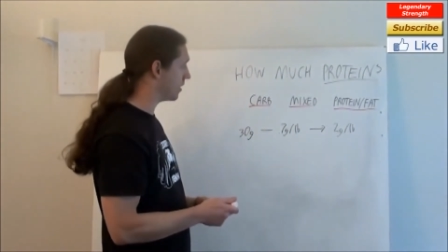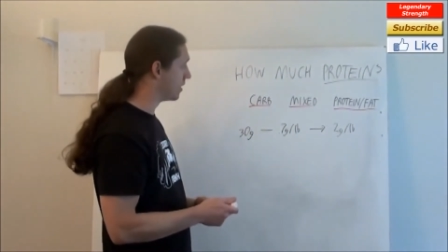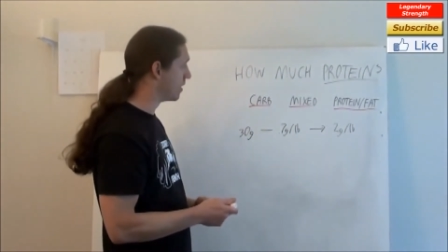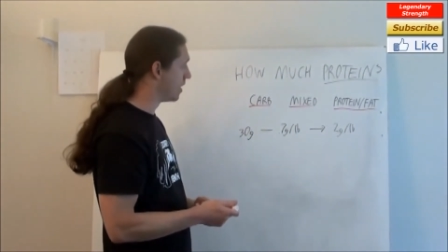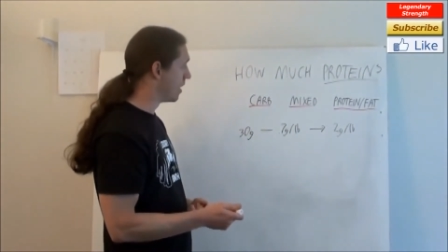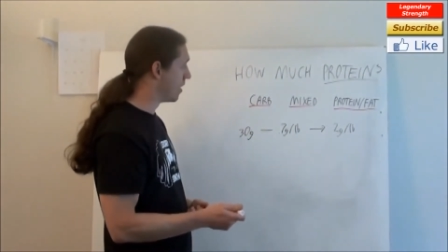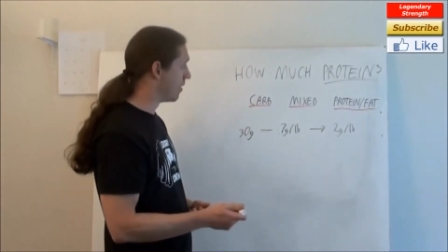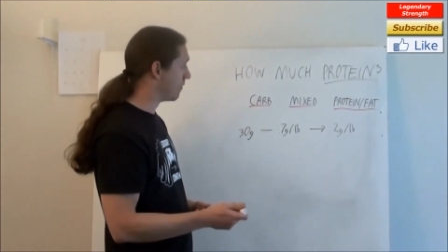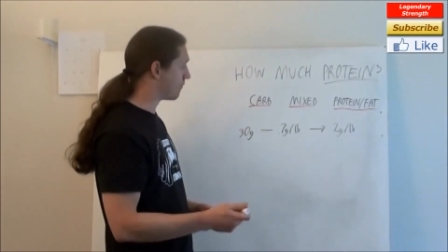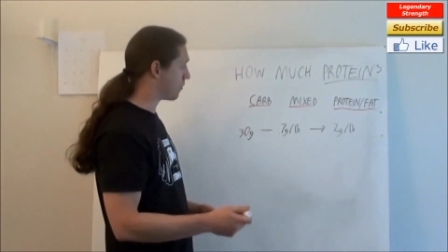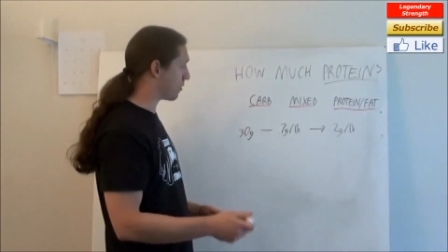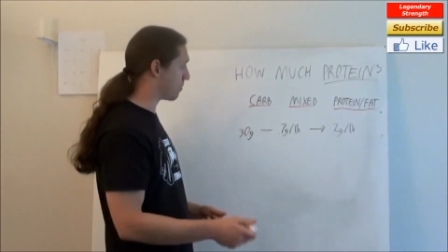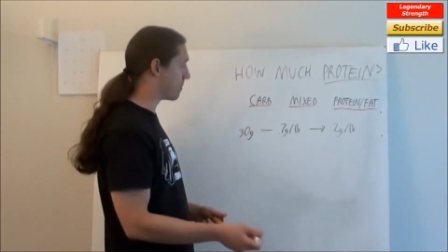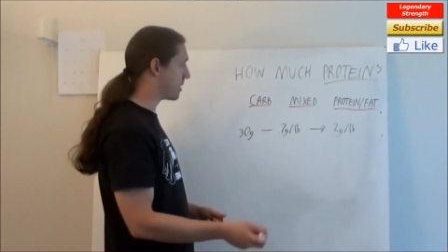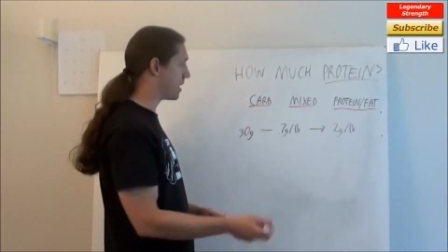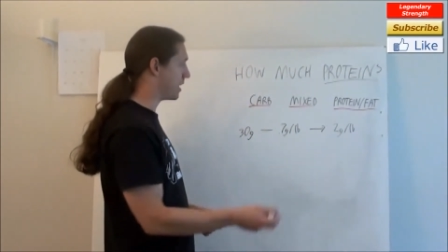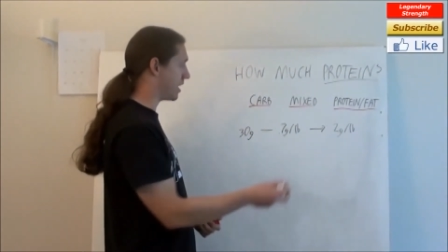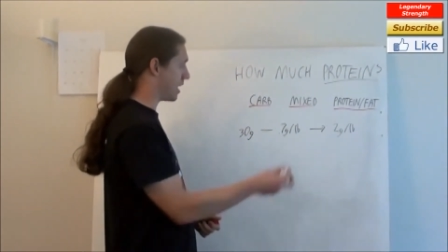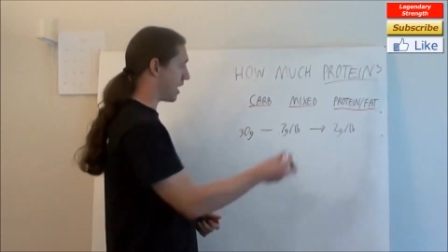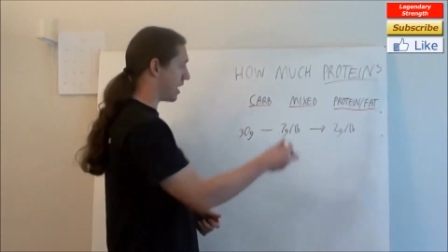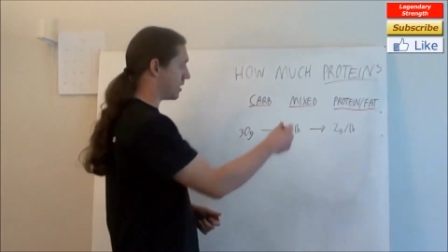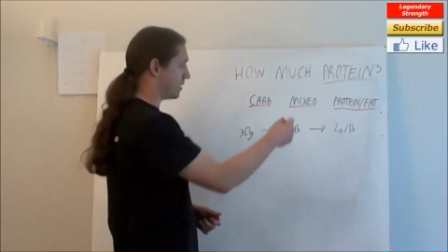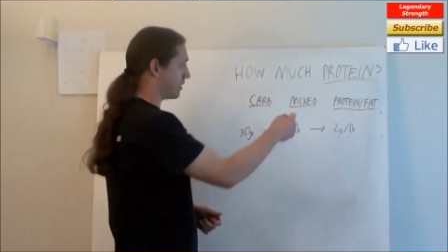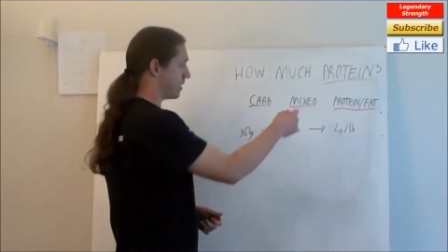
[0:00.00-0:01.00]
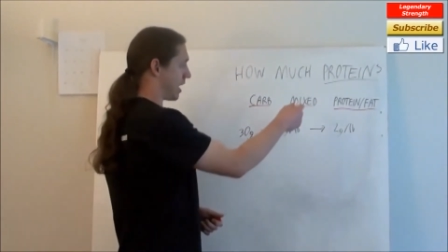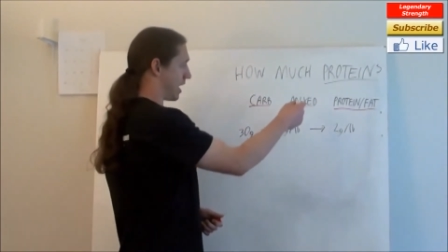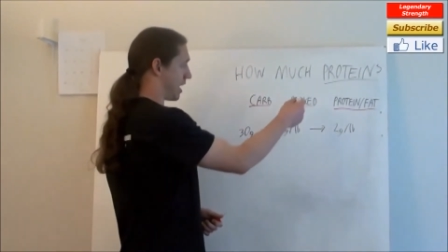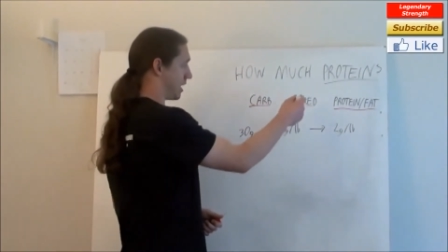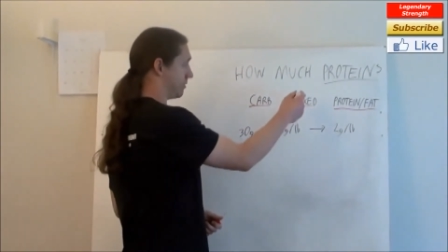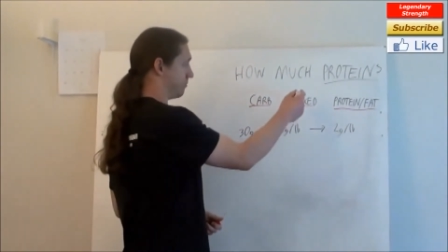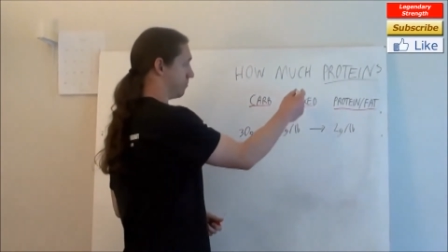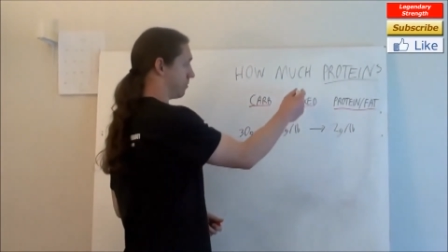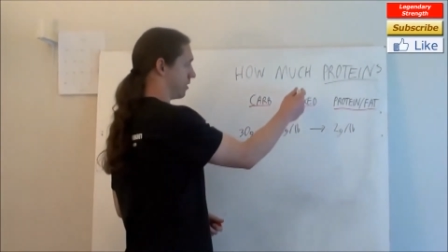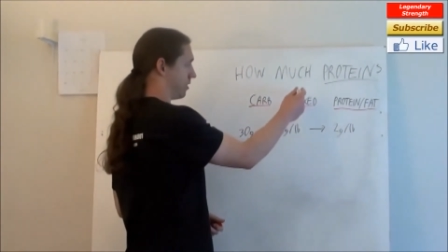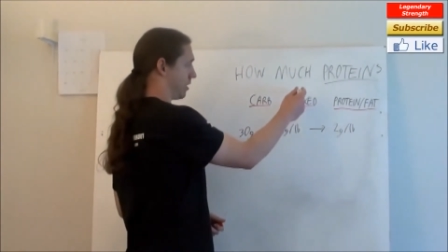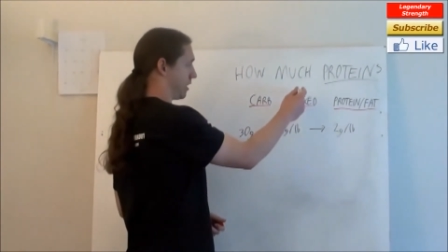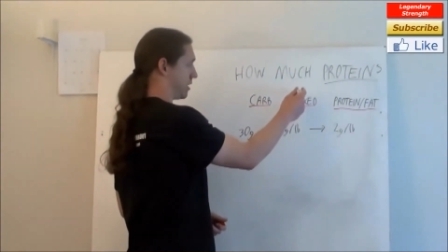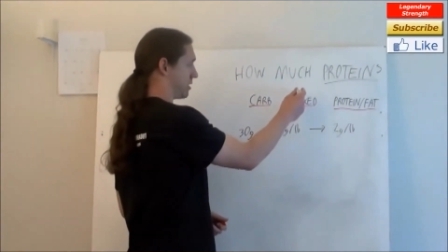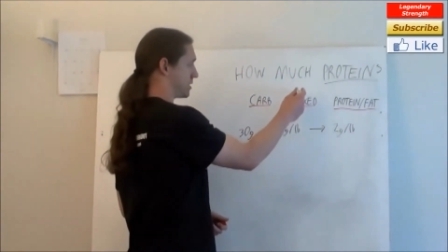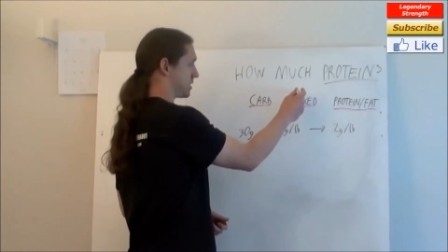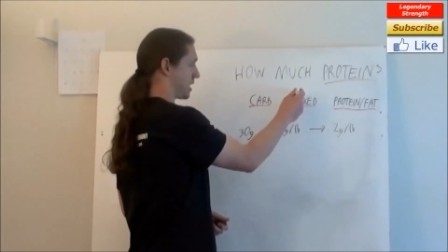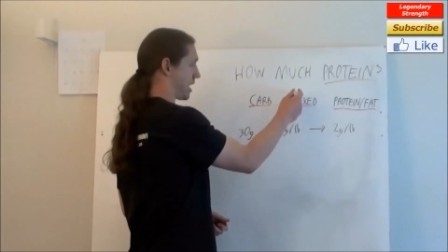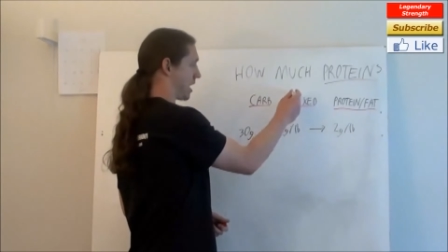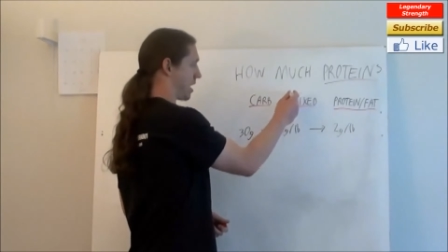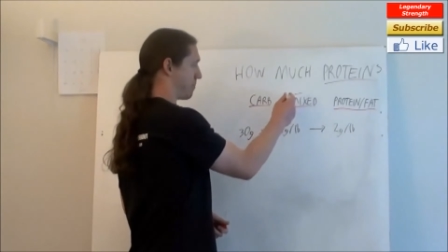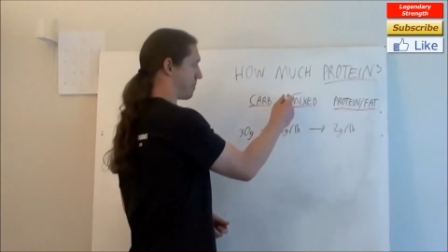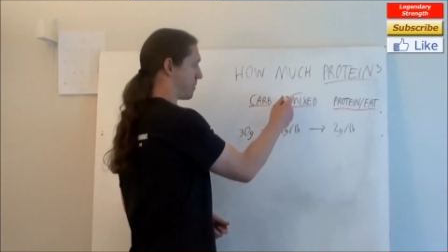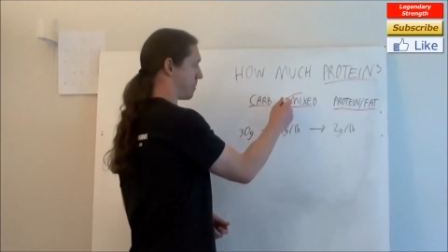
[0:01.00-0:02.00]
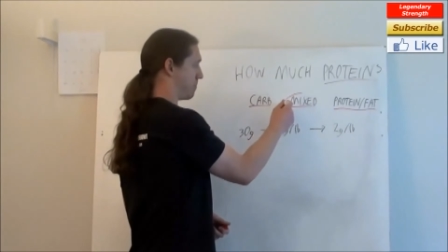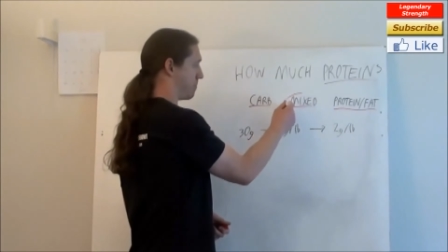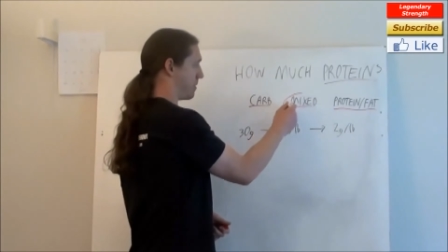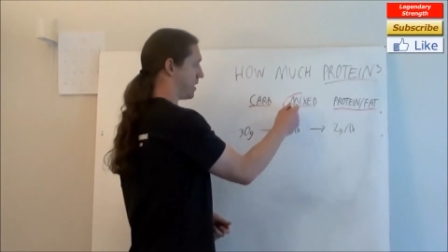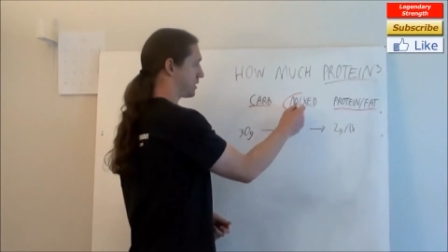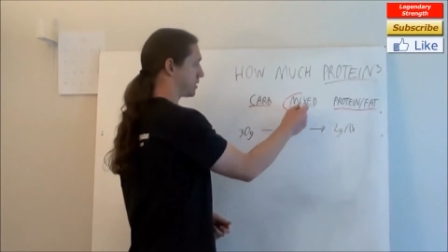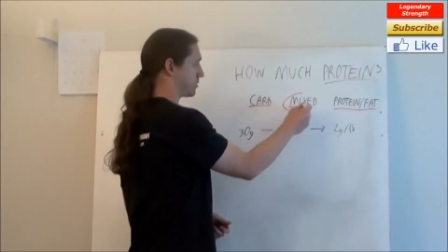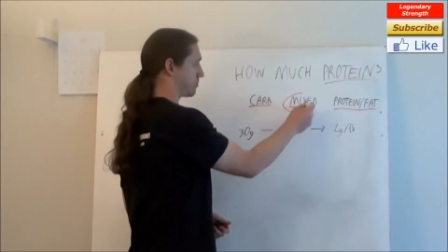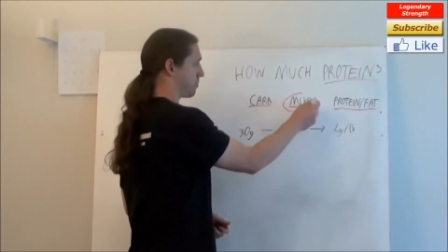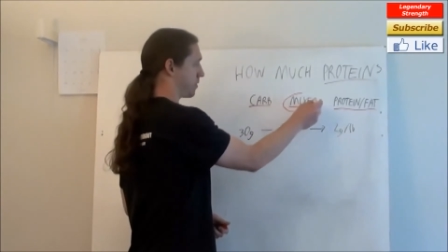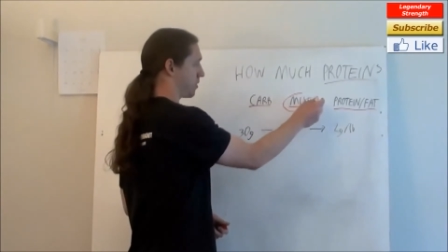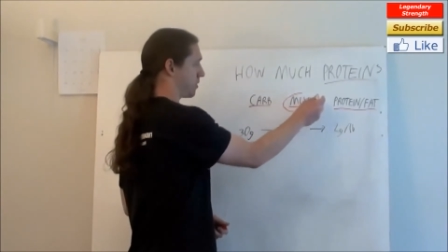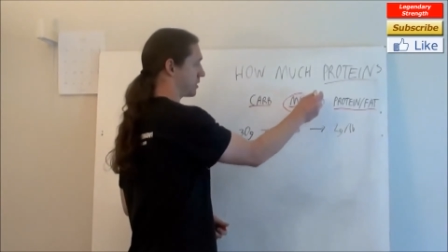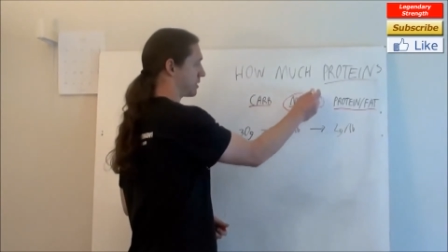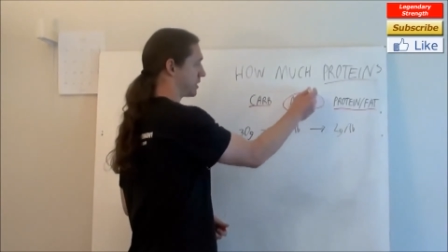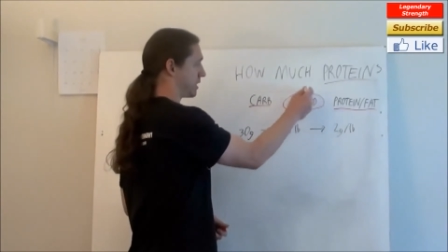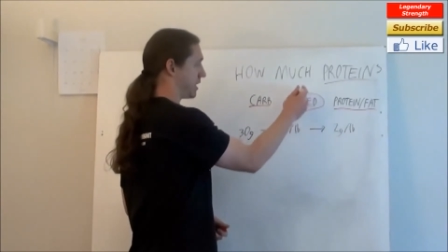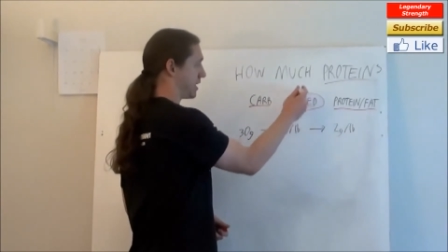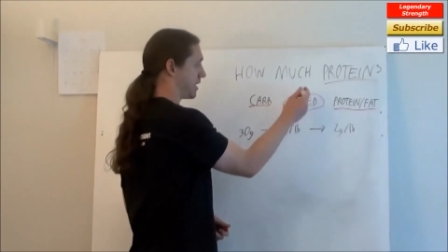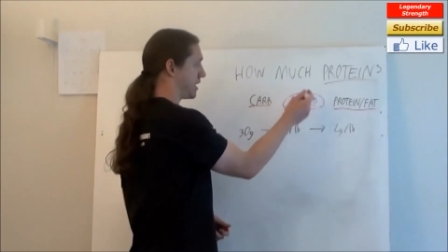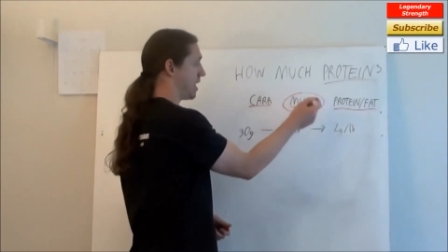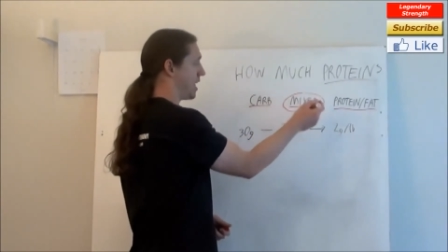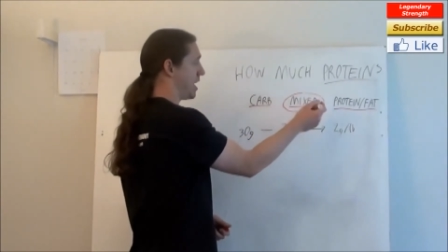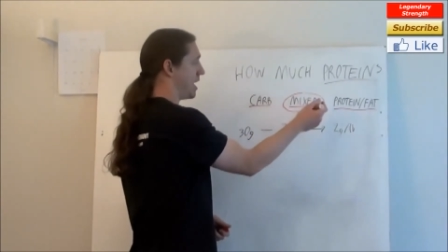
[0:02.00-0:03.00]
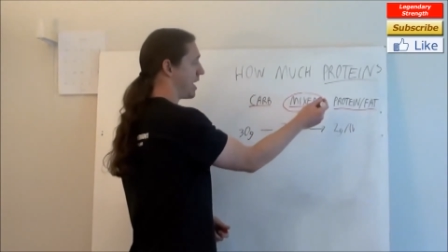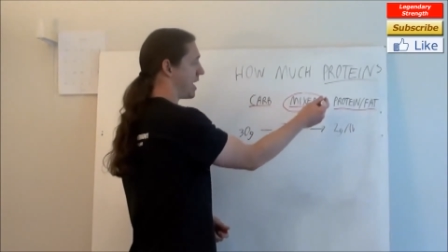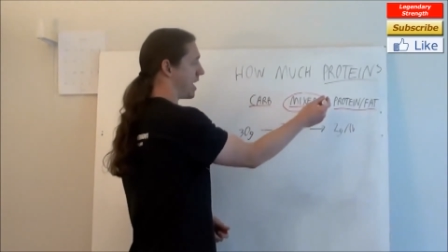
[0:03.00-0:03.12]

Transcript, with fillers: For me, I'd really say I'm a mixed person,